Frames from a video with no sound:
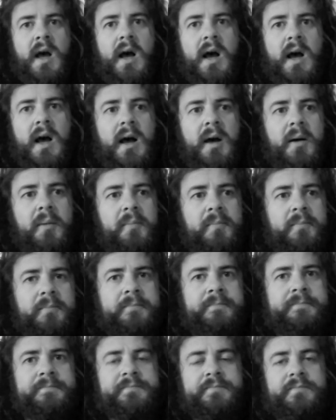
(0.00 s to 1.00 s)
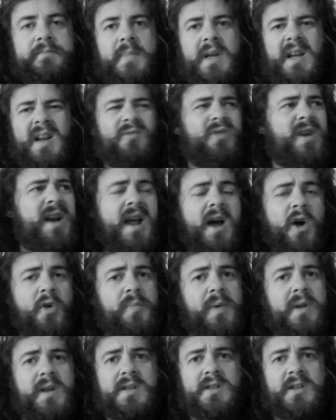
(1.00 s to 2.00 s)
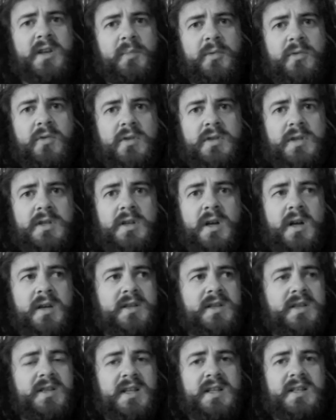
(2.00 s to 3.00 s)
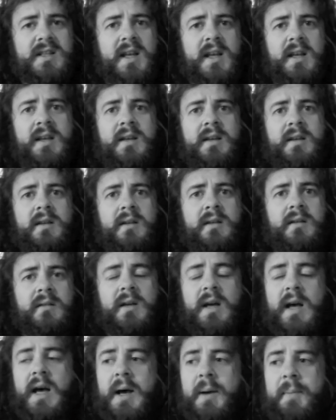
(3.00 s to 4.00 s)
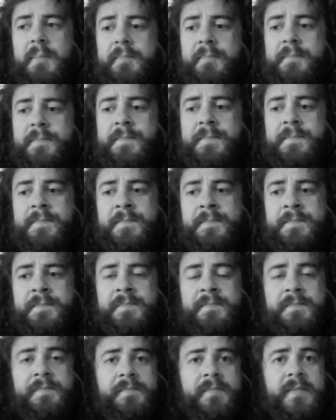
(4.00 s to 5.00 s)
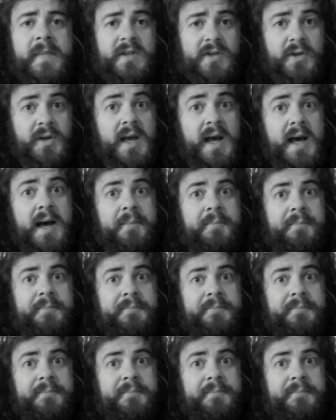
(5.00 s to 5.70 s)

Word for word: um, and I really hope it doesn't come across as narcissistic. Um, so yeah.